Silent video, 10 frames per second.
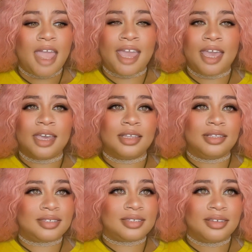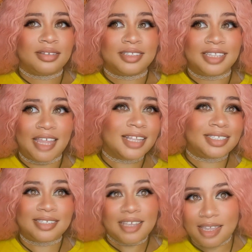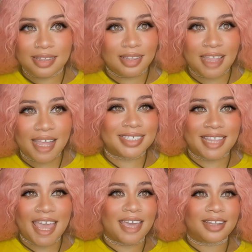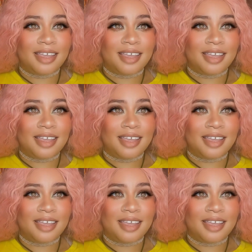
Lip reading: and that's it, and that's that.